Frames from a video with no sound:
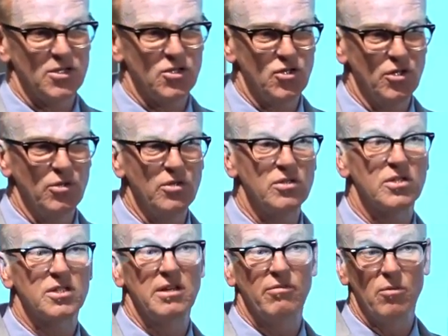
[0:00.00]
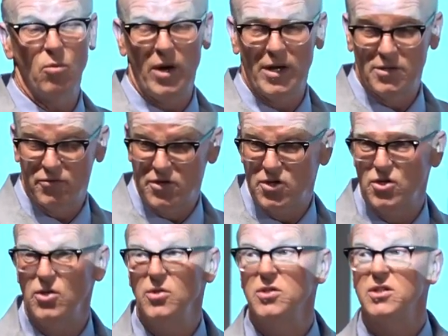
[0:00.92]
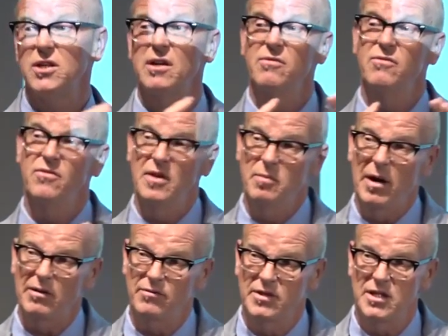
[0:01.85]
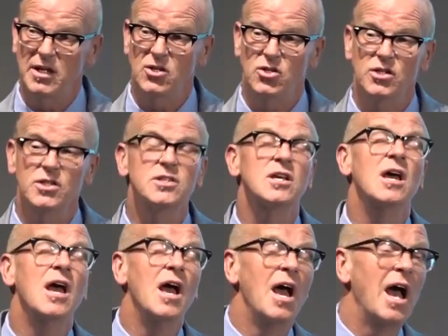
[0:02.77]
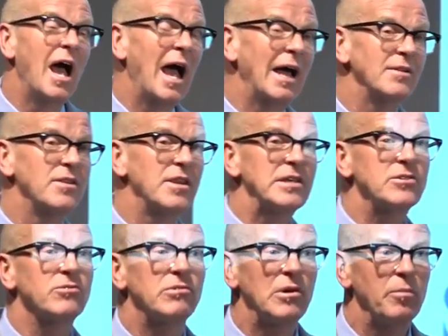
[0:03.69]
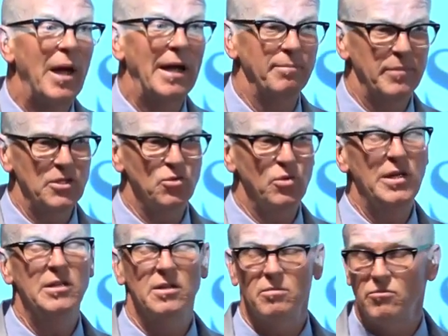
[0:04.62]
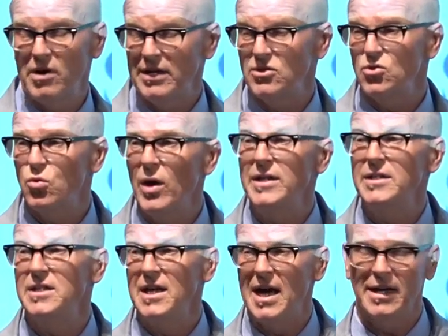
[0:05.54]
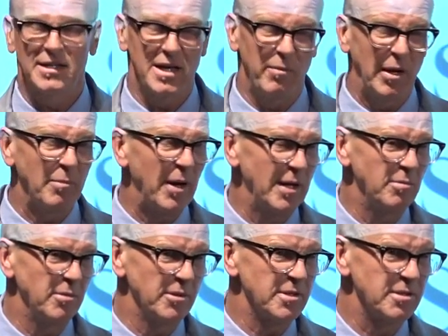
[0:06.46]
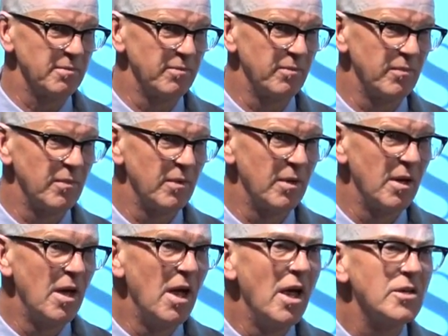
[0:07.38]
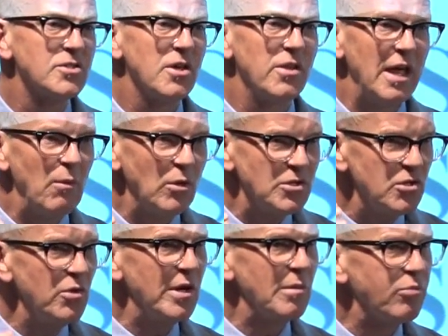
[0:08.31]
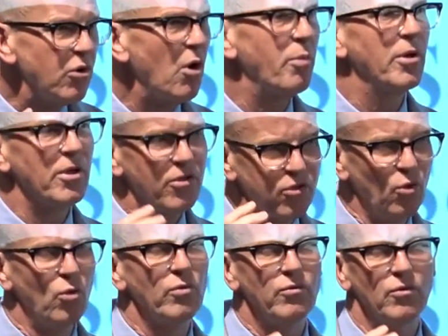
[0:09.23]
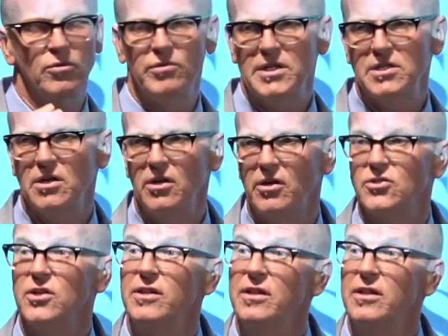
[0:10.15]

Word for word: to students, different ways for students to give feedback for teachers, and this group had between them read 20 academic papers. So they were doing proper, thoughtful research,